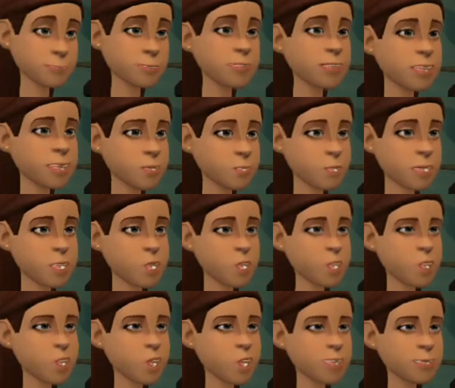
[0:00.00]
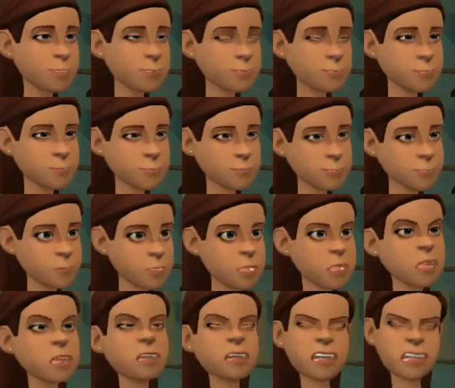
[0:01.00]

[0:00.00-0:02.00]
know you do. We just